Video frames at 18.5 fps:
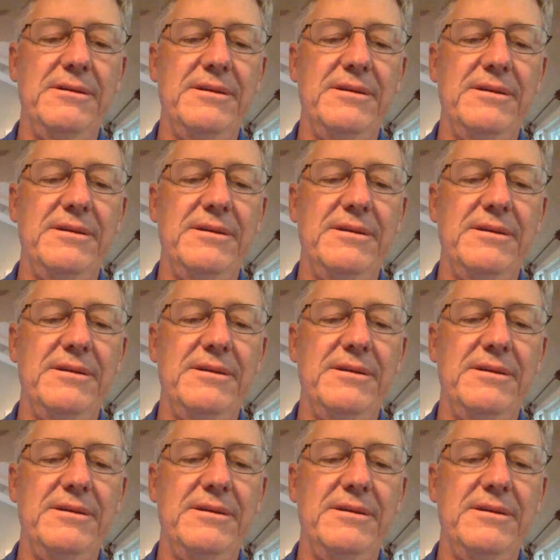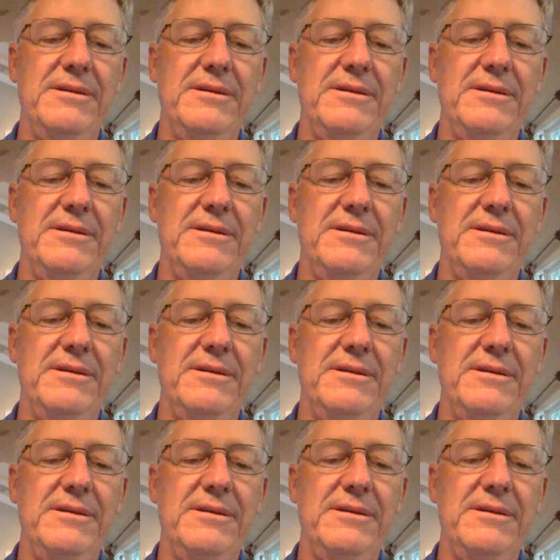so they'll
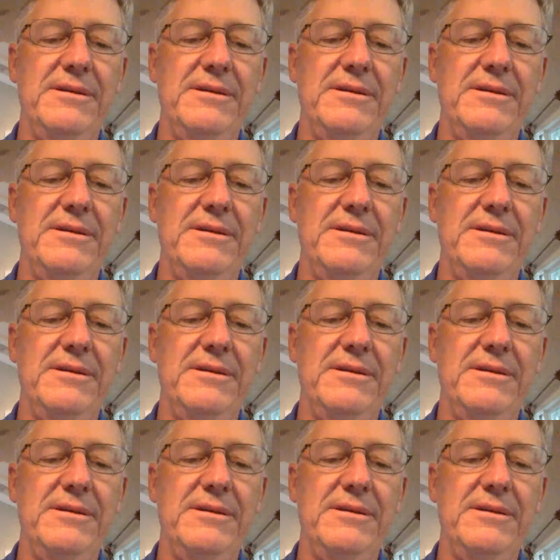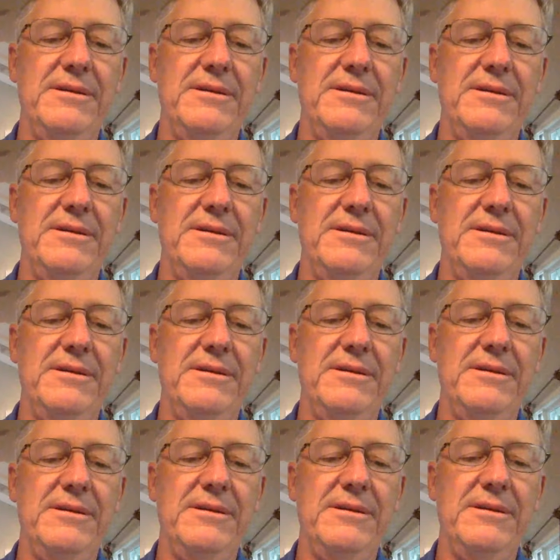have a little bit of an
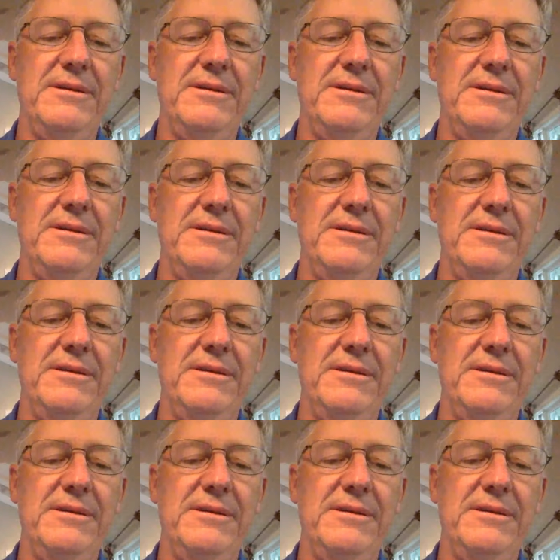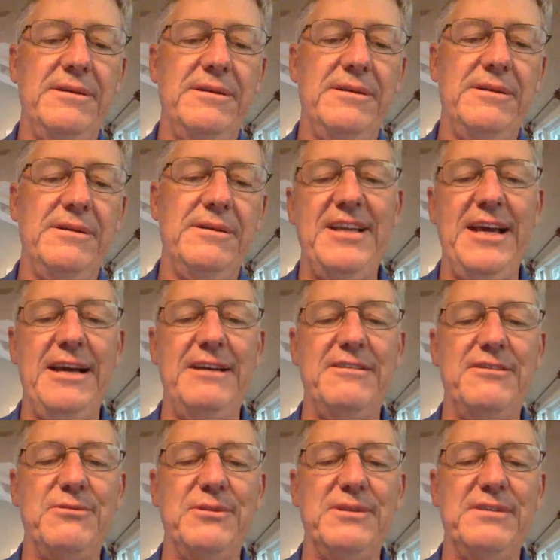advantage, especially if one of the first
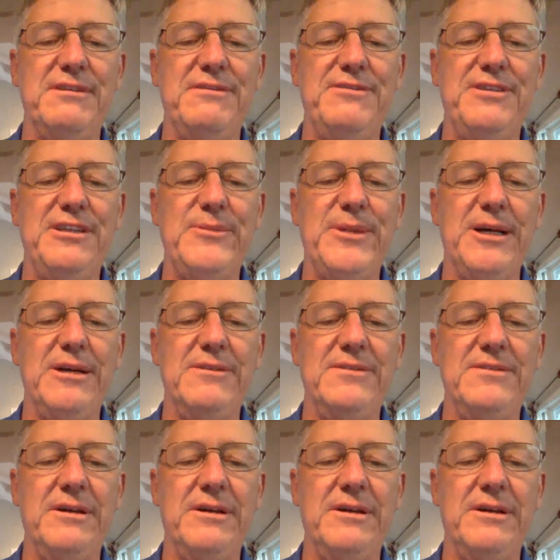hatched was a female.